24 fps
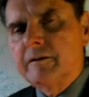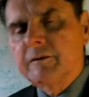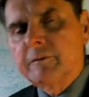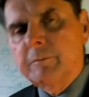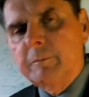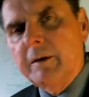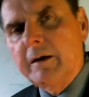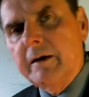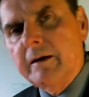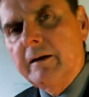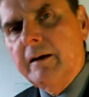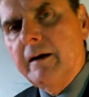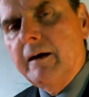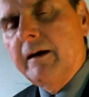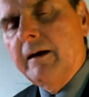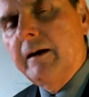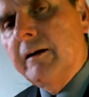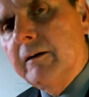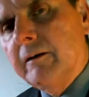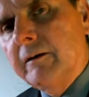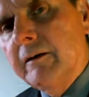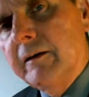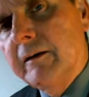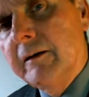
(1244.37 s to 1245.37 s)
by
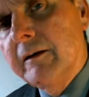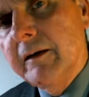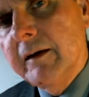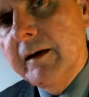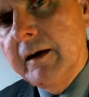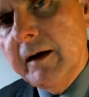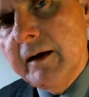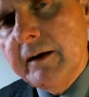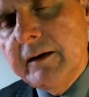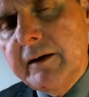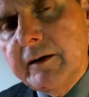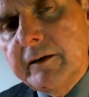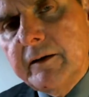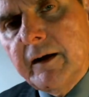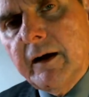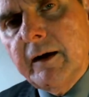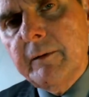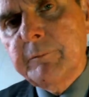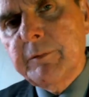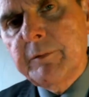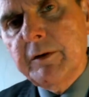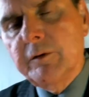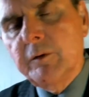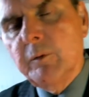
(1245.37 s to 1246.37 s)
now had
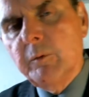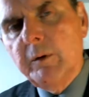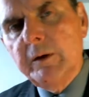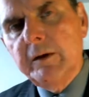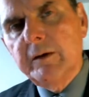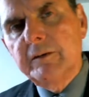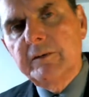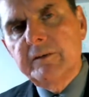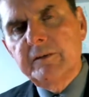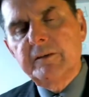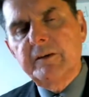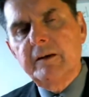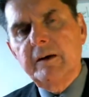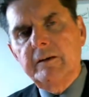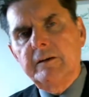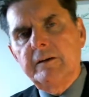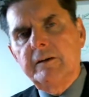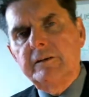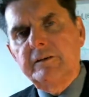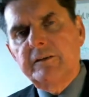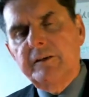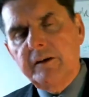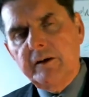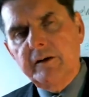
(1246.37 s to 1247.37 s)
adopted the winged sun
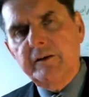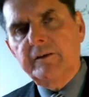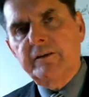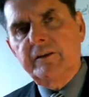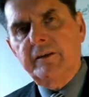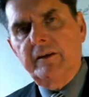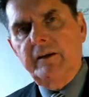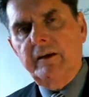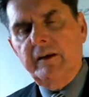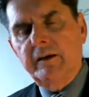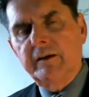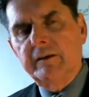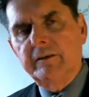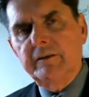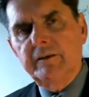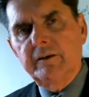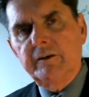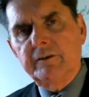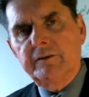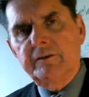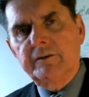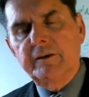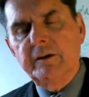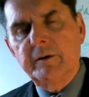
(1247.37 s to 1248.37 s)
as their thing,
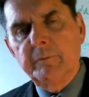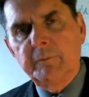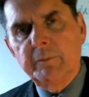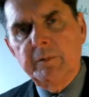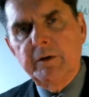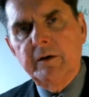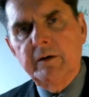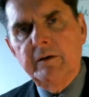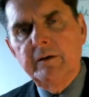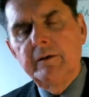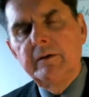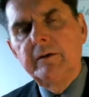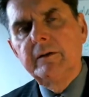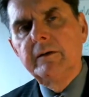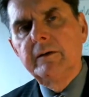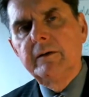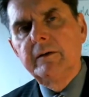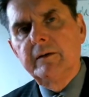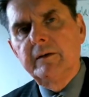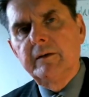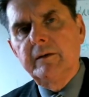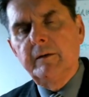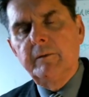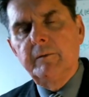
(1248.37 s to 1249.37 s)
their symbol.
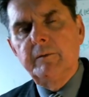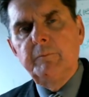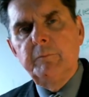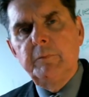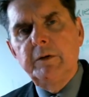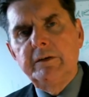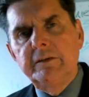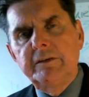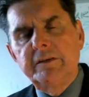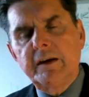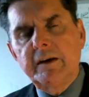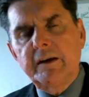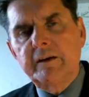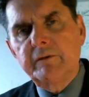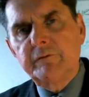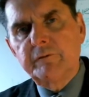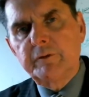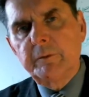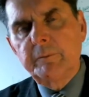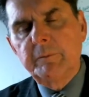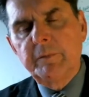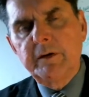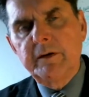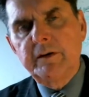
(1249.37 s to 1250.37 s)
It had been taken
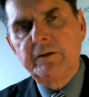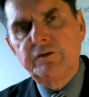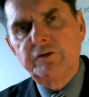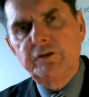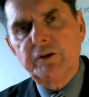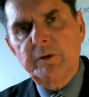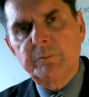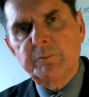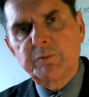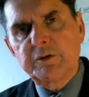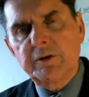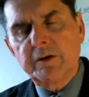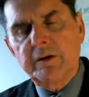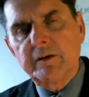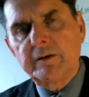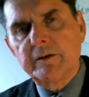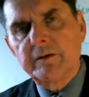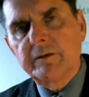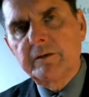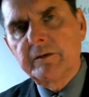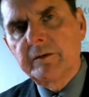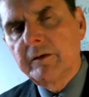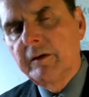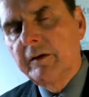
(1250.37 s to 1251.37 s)
from the
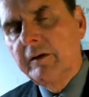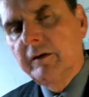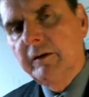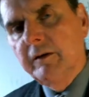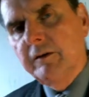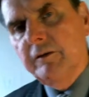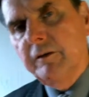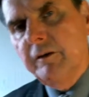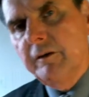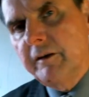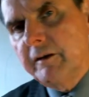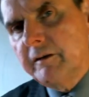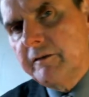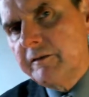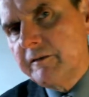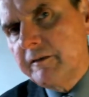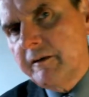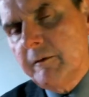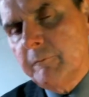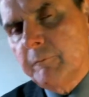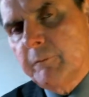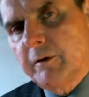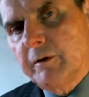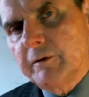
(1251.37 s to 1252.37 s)
Egyptians. So these
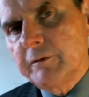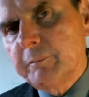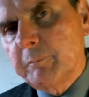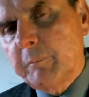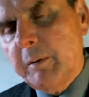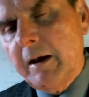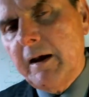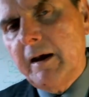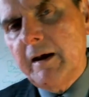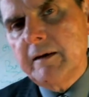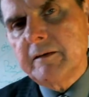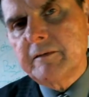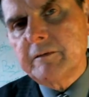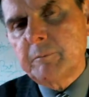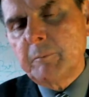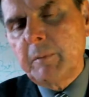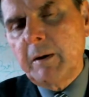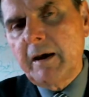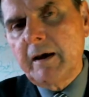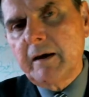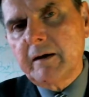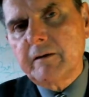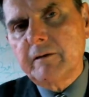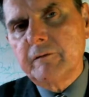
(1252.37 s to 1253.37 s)
symbols pass
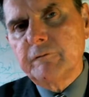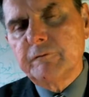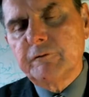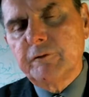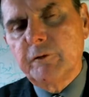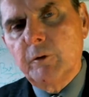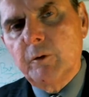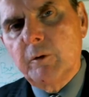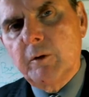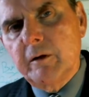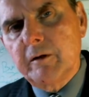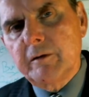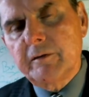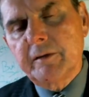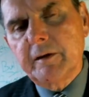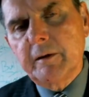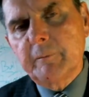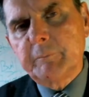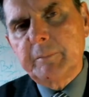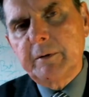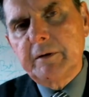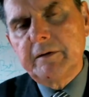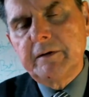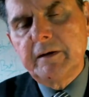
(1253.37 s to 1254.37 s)
back and forth,
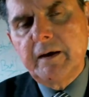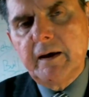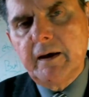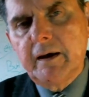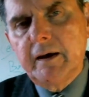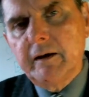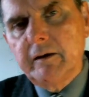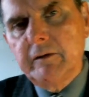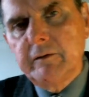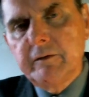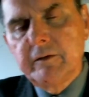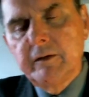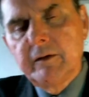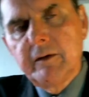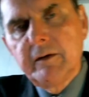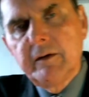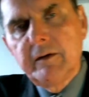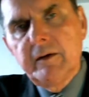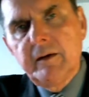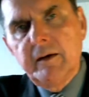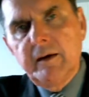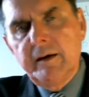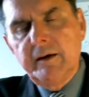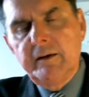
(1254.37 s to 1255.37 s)
up and down.
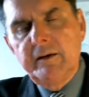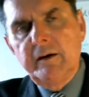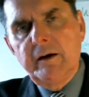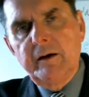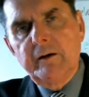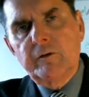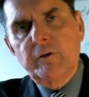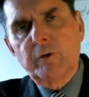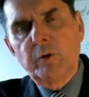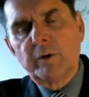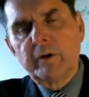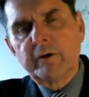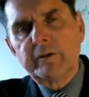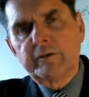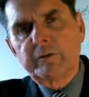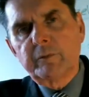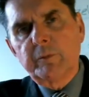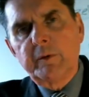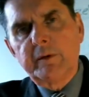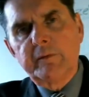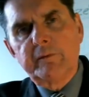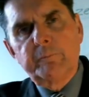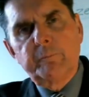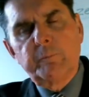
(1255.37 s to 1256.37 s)
And of course,
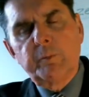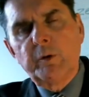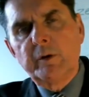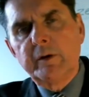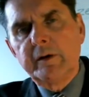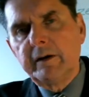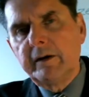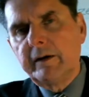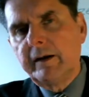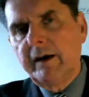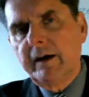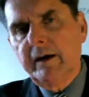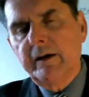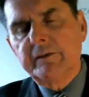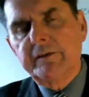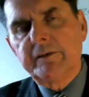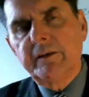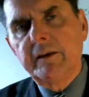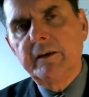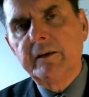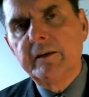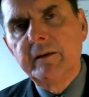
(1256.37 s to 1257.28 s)
we've pointed out that